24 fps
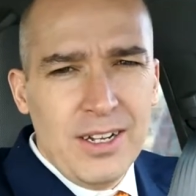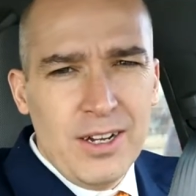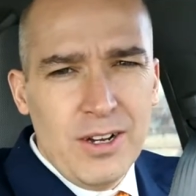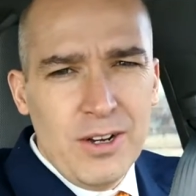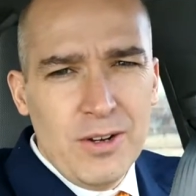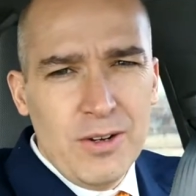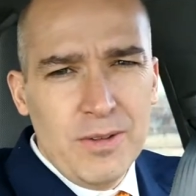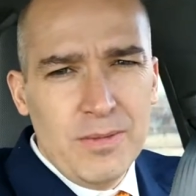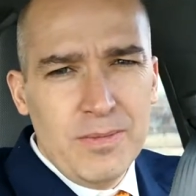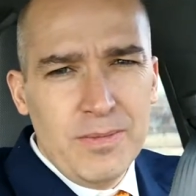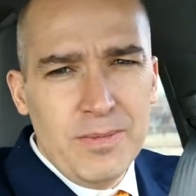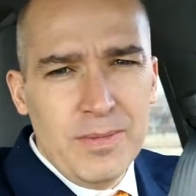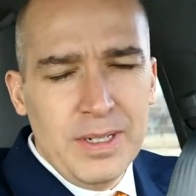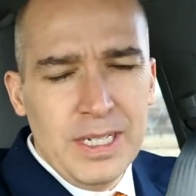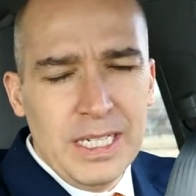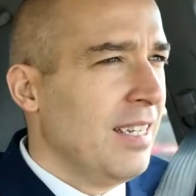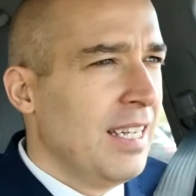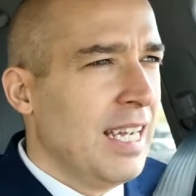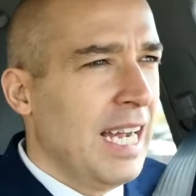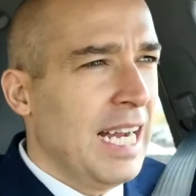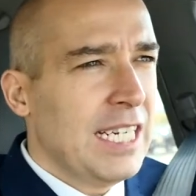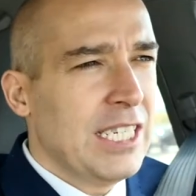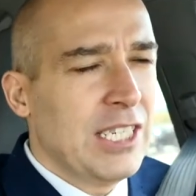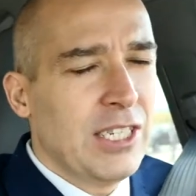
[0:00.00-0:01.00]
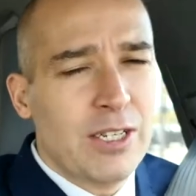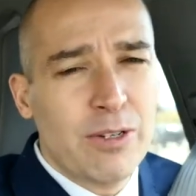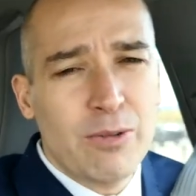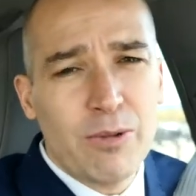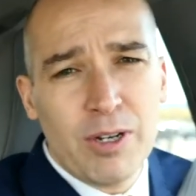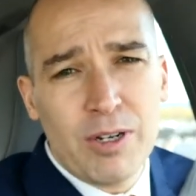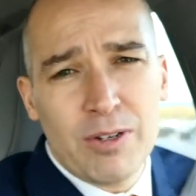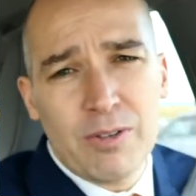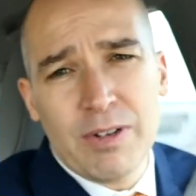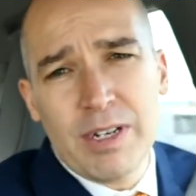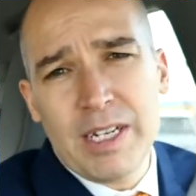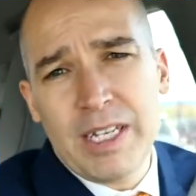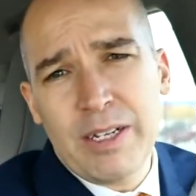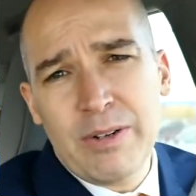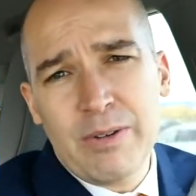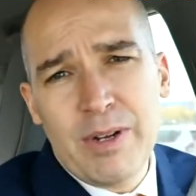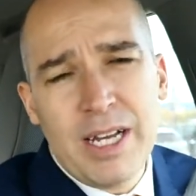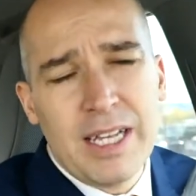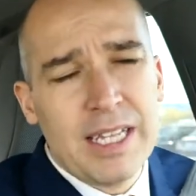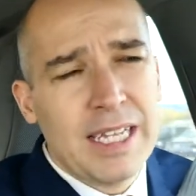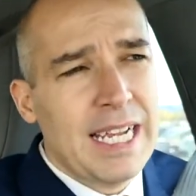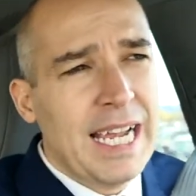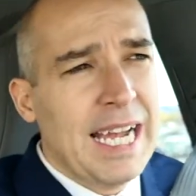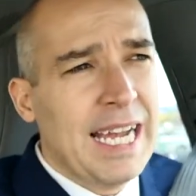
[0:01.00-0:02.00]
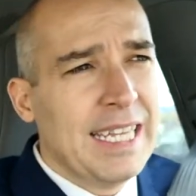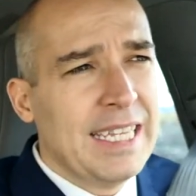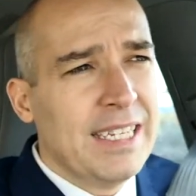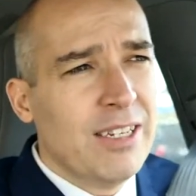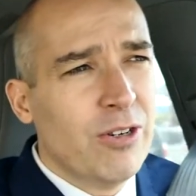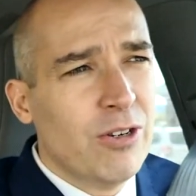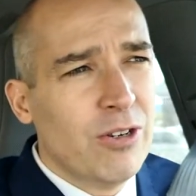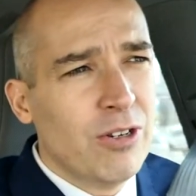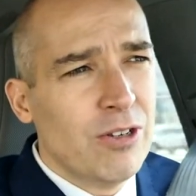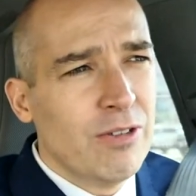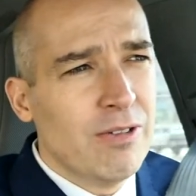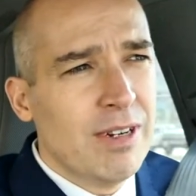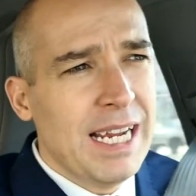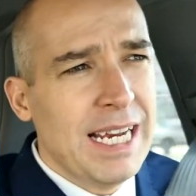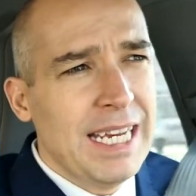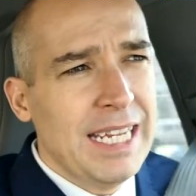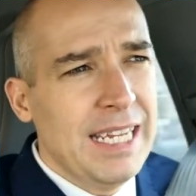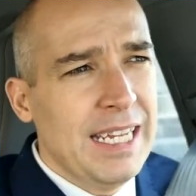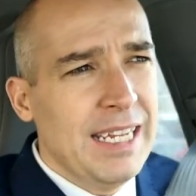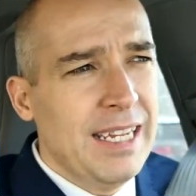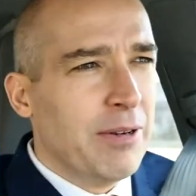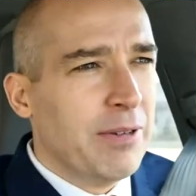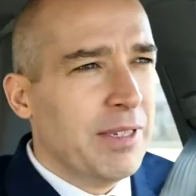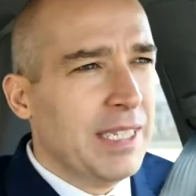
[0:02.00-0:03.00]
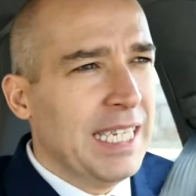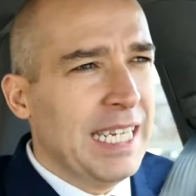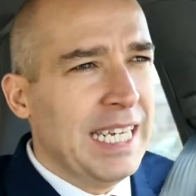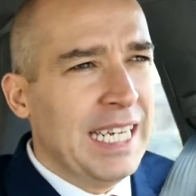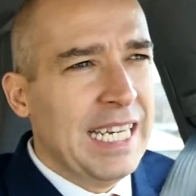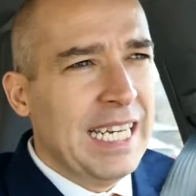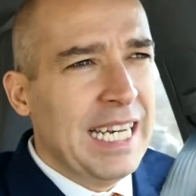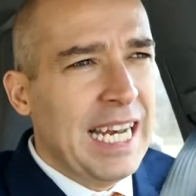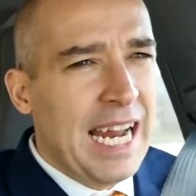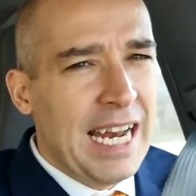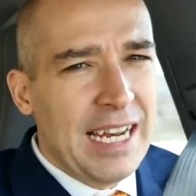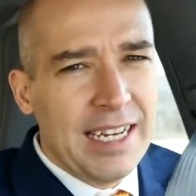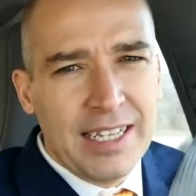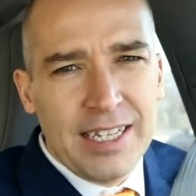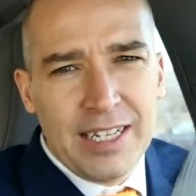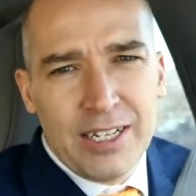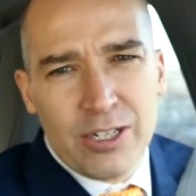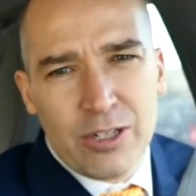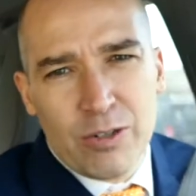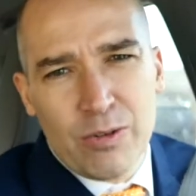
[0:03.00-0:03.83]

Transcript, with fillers: home. Actually worked really well. They had the order ready. I was in and out of there